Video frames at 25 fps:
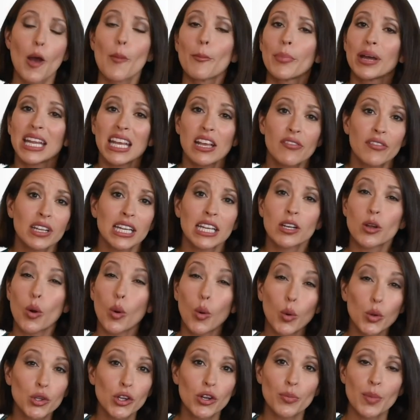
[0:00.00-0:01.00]
But even in
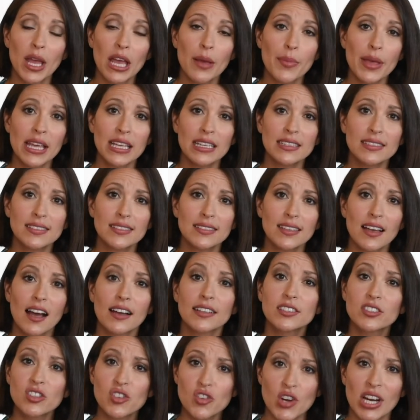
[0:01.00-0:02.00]
older babies, a
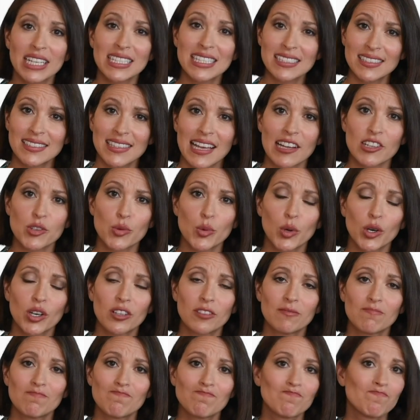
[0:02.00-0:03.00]
strict
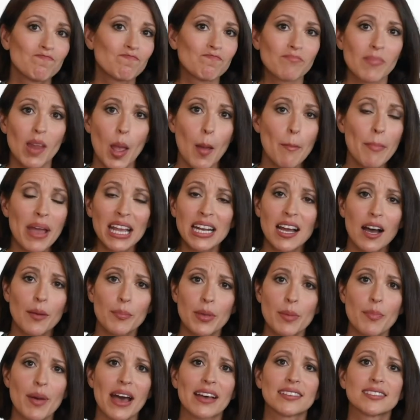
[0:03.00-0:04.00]
schedule may not
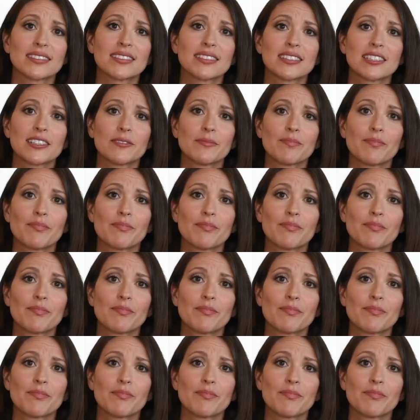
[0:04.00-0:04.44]
be best.